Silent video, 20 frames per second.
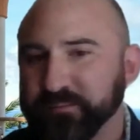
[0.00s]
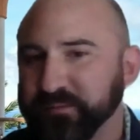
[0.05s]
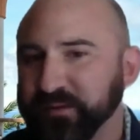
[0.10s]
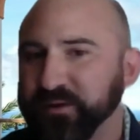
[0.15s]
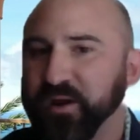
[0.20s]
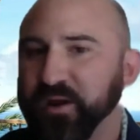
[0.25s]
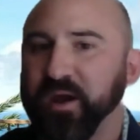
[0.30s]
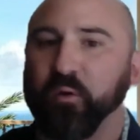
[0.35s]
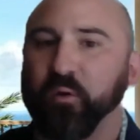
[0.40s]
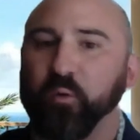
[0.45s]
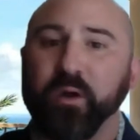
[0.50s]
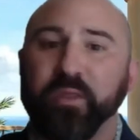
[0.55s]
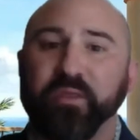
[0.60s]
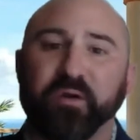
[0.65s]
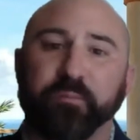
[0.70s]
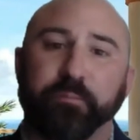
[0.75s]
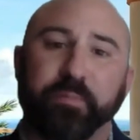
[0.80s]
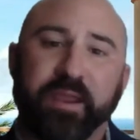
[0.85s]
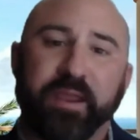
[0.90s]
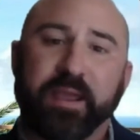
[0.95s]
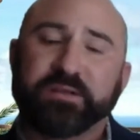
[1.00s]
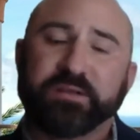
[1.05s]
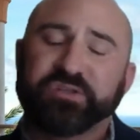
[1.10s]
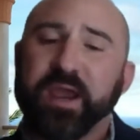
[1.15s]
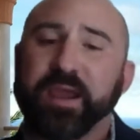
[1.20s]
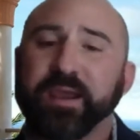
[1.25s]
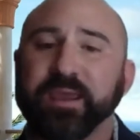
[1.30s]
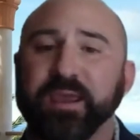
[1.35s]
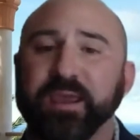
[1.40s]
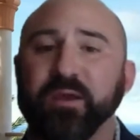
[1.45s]
Whether it be a
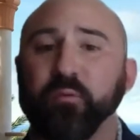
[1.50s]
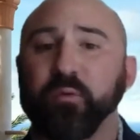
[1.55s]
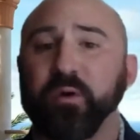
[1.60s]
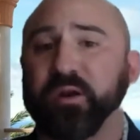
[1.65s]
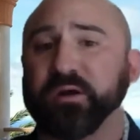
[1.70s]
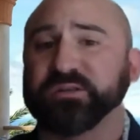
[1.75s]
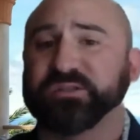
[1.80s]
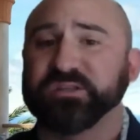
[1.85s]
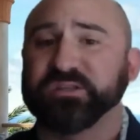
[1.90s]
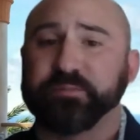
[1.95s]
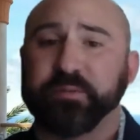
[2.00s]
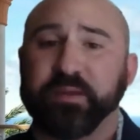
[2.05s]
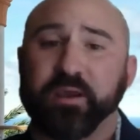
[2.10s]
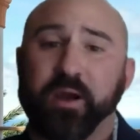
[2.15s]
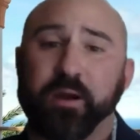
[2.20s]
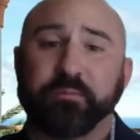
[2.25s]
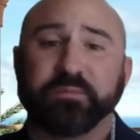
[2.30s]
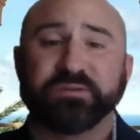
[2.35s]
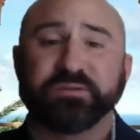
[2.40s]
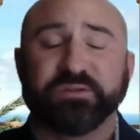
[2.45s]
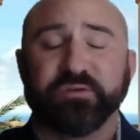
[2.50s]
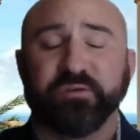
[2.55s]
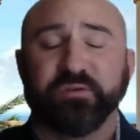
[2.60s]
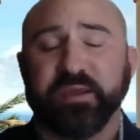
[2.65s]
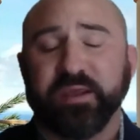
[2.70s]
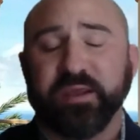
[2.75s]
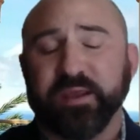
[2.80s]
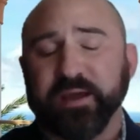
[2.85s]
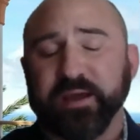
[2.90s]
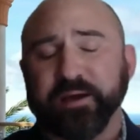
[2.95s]
check-in, whether it just be coming
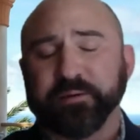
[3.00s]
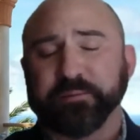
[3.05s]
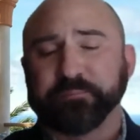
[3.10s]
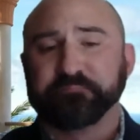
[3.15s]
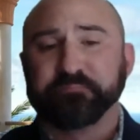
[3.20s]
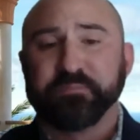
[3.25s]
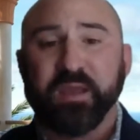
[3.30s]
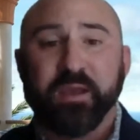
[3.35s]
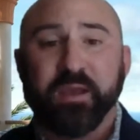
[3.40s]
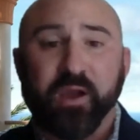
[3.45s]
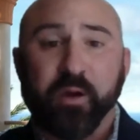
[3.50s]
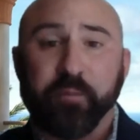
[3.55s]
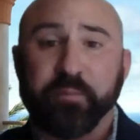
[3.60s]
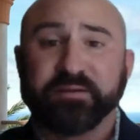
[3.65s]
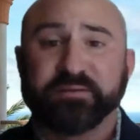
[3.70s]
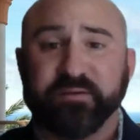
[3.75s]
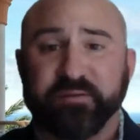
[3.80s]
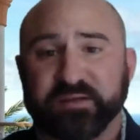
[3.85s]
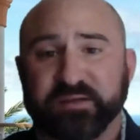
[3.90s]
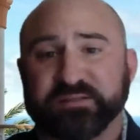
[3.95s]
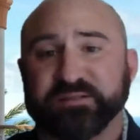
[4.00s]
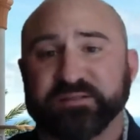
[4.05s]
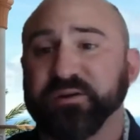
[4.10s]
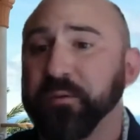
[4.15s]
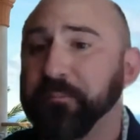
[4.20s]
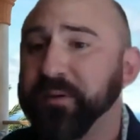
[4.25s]
into the casino,